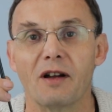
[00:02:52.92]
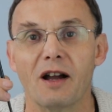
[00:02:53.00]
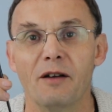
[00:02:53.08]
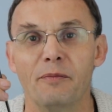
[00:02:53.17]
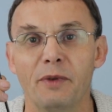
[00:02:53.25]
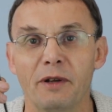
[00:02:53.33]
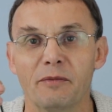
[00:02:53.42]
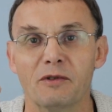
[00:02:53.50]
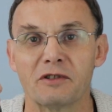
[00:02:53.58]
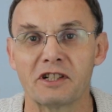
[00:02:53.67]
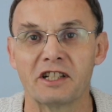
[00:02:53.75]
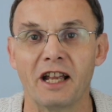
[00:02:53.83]
A bit
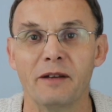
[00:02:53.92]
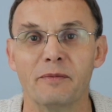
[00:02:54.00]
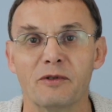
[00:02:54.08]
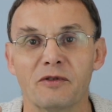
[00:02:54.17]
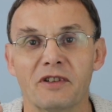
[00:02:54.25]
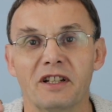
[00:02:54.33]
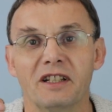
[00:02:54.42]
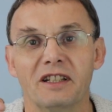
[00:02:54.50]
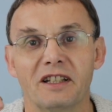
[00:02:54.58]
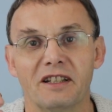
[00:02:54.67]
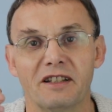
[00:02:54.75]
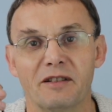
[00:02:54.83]
more stable than
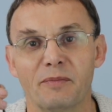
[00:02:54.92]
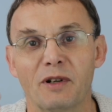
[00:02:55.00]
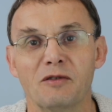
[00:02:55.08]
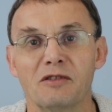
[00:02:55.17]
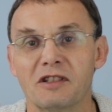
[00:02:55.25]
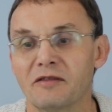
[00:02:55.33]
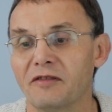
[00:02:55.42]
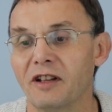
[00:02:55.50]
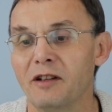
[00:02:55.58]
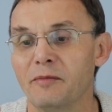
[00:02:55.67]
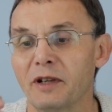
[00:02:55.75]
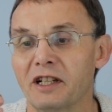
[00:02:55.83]
the balsa
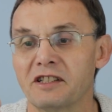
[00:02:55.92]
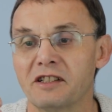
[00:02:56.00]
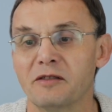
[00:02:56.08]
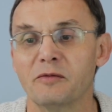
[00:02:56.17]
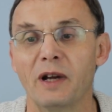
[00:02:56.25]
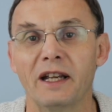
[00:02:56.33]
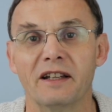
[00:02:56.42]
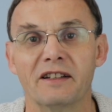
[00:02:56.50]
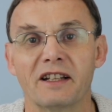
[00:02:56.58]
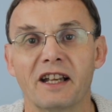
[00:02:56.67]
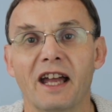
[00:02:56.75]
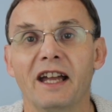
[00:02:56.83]
float because of the weight of the
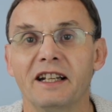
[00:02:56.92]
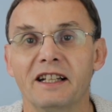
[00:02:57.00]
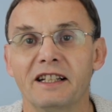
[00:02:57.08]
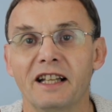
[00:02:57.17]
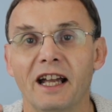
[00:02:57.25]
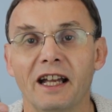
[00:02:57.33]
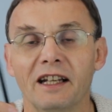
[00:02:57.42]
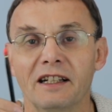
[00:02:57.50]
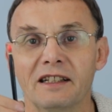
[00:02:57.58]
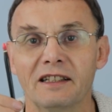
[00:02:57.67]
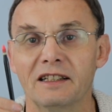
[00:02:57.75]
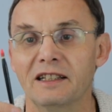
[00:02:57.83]
cane in there.
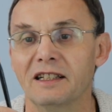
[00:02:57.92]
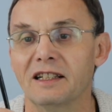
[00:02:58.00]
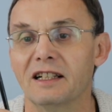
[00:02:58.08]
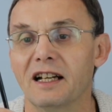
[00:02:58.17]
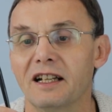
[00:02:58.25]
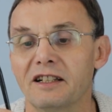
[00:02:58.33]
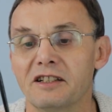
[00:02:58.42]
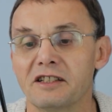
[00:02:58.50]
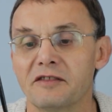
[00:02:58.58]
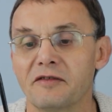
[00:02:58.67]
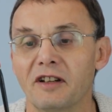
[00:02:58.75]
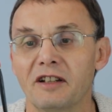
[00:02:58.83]
A nice
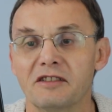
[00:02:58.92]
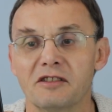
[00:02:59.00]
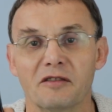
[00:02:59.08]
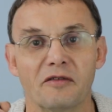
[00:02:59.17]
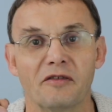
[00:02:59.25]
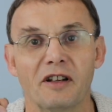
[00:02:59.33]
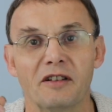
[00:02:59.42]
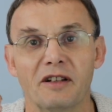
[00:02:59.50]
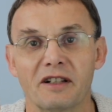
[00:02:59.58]
float, sort of float I